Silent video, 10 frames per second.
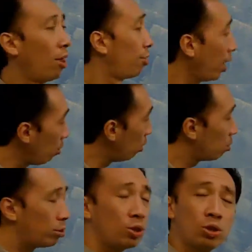They will
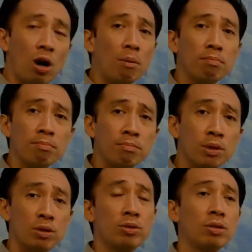do the job,
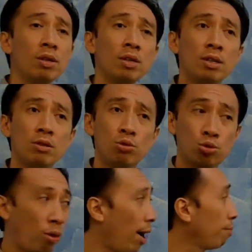because
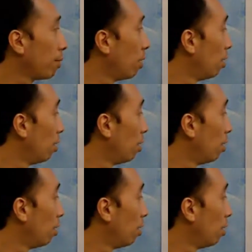tribe